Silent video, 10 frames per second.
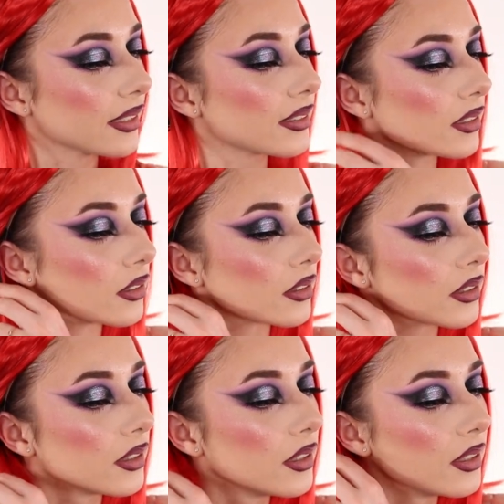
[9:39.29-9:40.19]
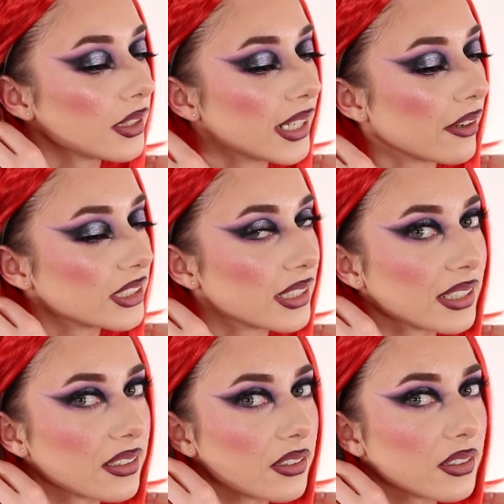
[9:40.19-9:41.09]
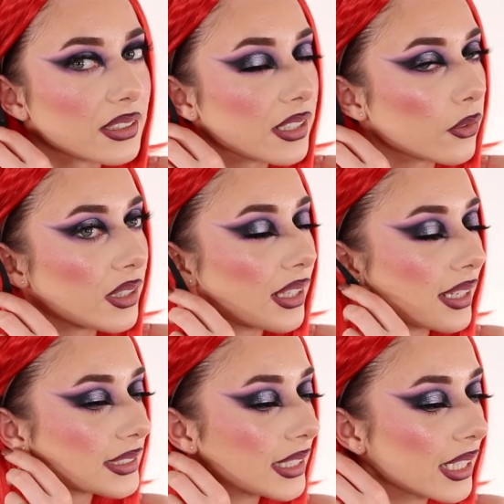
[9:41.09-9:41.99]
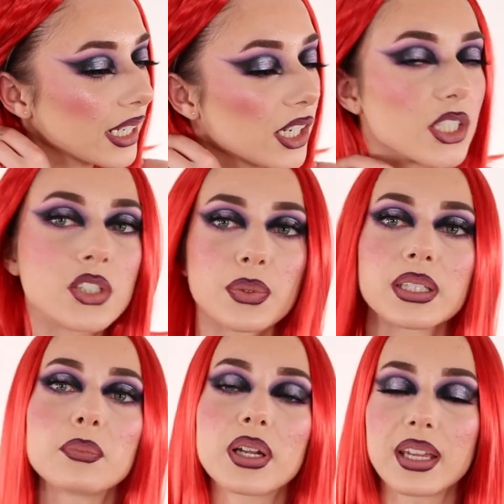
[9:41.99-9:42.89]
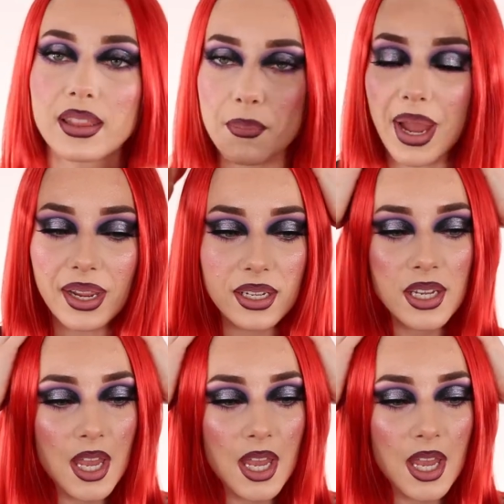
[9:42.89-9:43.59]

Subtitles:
And look, Got the little elastic here to really put it in the back.